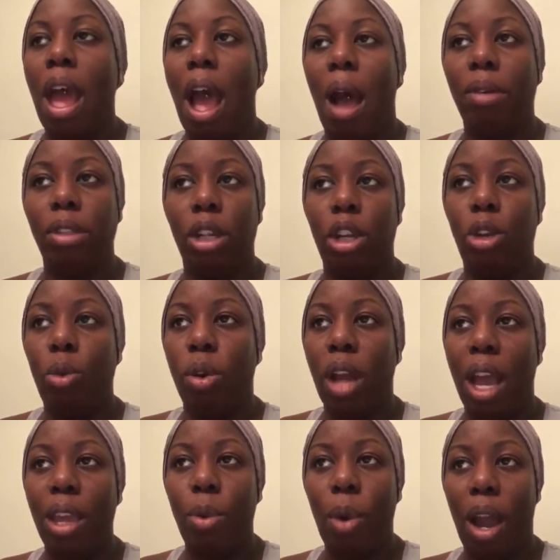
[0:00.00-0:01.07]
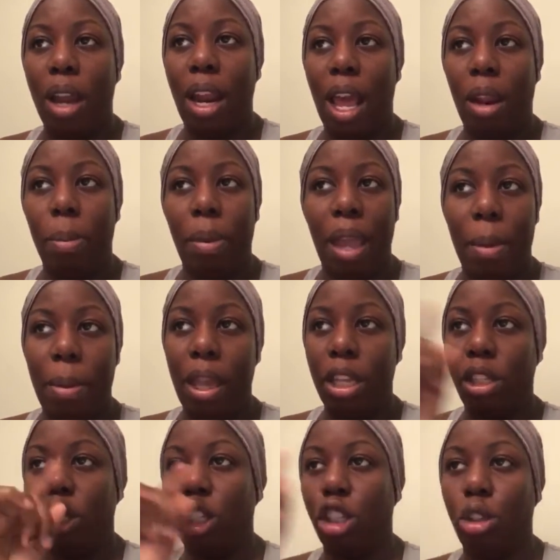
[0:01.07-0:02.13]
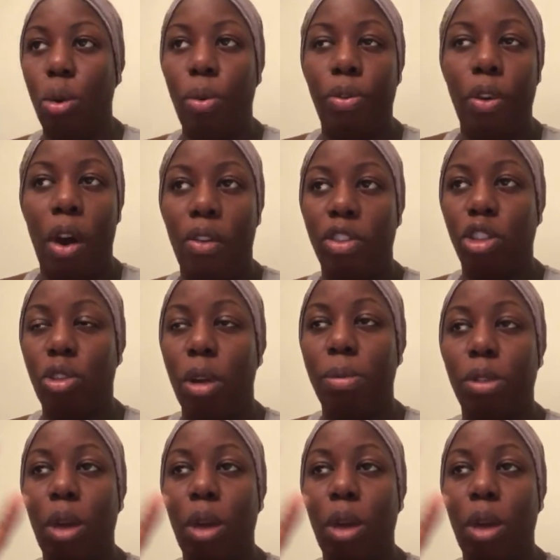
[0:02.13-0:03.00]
I was gonna do an IUI in Alabama. It's just too far of a trip.